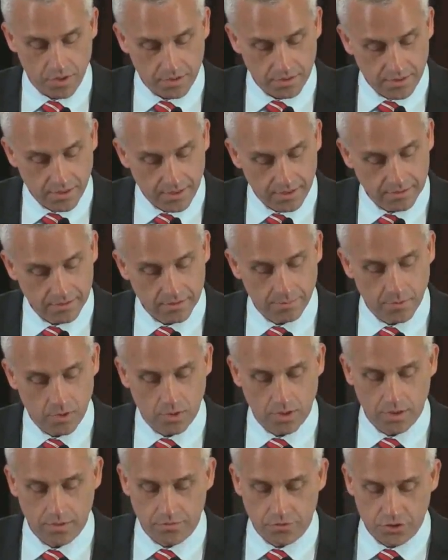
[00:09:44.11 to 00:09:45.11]

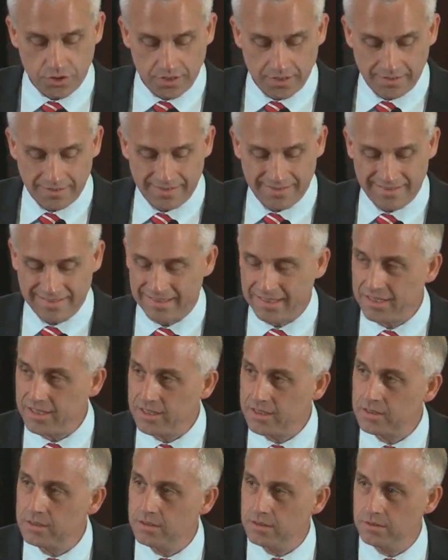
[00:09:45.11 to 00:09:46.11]
testimony of Jesus
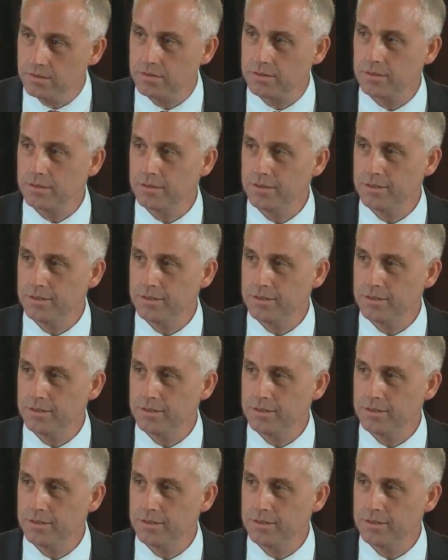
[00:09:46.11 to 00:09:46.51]
is